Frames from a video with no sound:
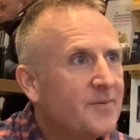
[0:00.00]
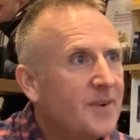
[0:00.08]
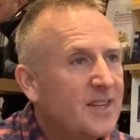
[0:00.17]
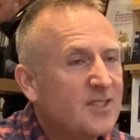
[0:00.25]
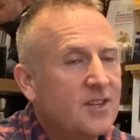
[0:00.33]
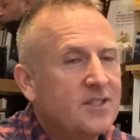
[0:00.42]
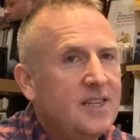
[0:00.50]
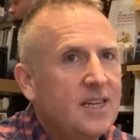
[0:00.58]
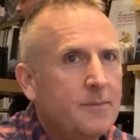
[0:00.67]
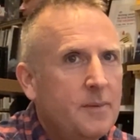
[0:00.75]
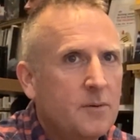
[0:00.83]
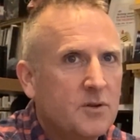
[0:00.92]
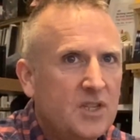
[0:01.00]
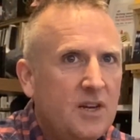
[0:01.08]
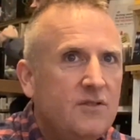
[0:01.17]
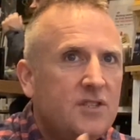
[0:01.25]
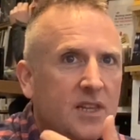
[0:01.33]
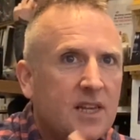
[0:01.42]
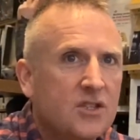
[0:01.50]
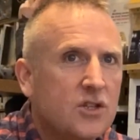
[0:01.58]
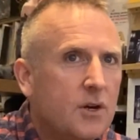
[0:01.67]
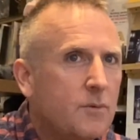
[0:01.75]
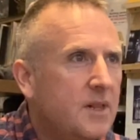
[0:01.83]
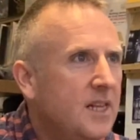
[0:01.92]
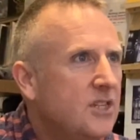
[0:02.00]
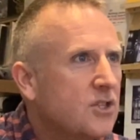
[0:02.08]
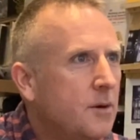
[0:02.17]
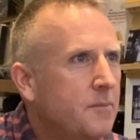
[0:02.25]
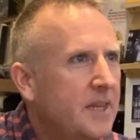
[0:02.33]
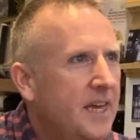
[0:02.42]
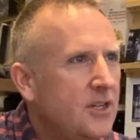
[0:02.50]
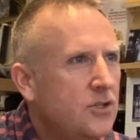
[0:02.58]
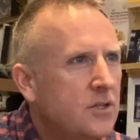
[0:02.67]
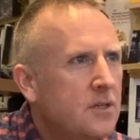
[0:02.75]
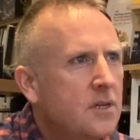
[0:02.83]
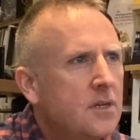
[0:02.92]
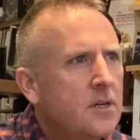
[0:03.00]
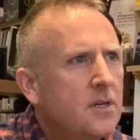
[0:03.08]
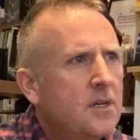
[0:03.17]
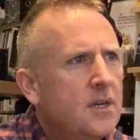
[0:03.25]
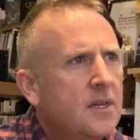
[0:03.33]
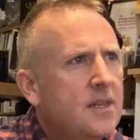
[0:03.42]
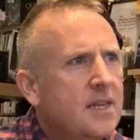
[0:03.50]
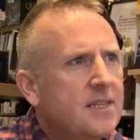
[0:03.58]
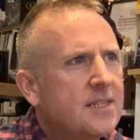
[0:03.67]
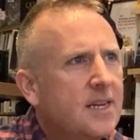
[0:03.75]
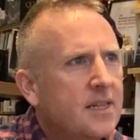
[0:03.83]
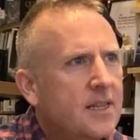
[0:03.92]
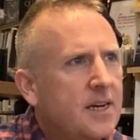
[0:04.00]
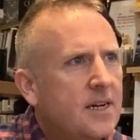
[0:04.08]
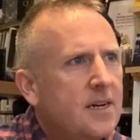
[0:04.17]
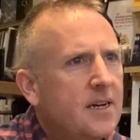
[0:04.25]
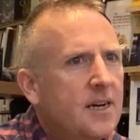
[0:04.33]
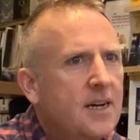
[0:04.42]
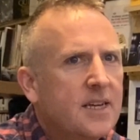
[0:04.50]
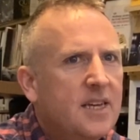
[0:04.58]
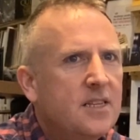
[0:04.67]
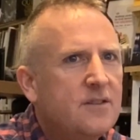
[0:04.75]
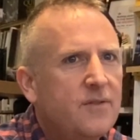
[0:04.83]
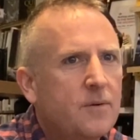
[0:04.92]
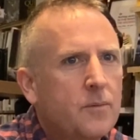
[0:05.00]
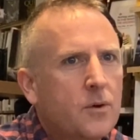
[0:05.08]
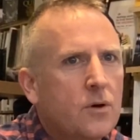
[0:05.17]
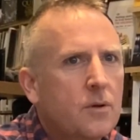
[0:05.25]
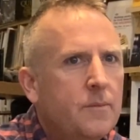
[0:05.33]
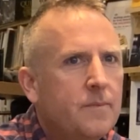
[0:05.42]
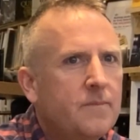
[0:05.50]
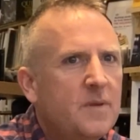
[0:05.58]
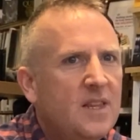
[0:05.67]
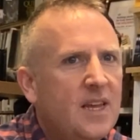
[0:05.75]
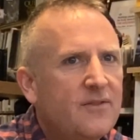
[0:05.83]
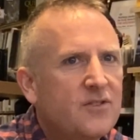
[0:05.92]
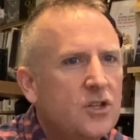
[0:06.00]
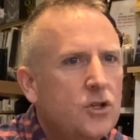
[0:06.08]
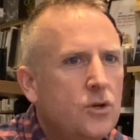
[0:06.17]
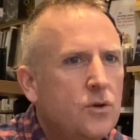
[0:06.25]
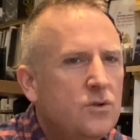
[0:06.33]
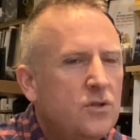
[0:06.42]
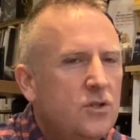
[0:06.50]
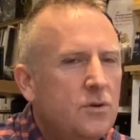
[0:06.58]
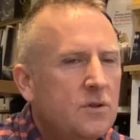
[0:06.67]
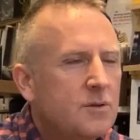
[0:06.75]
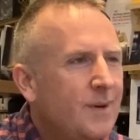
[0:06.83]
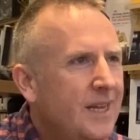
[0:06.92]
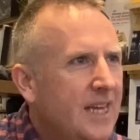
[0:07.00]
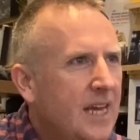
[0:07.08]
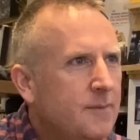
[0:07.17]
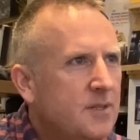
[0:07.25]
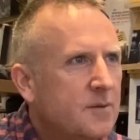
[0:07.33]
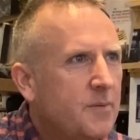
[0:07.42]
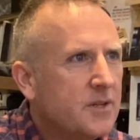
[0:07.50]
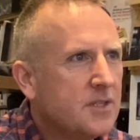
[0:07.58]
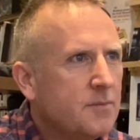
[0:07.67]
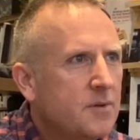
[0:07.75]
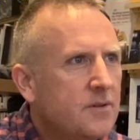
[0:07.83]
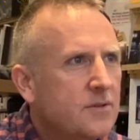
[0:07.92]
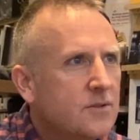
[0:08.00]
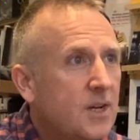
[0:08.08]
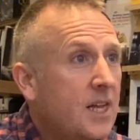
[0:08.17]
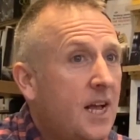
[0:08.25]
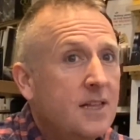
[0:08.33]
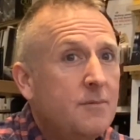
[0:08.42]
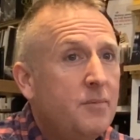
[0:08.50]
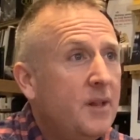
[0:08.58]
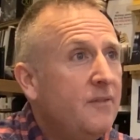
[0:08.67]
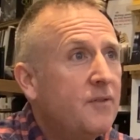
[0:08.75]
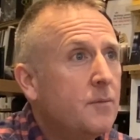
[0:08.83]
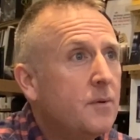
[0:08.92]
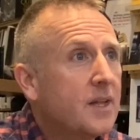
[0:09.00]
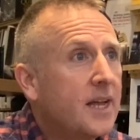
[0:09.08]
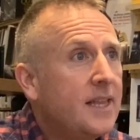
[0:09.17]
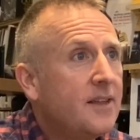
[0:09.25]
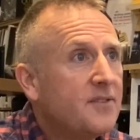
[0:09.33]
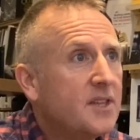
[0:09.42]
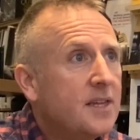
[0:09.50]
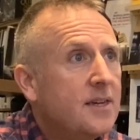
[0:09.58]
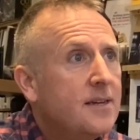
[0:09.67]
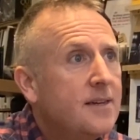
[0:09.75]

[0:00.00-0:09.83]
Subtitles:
I started taking it a bit more seriously. And that started with Leeds combination, things like that. Kids football in the afternoons, doing as many games as possible. So I didn't play football again after that.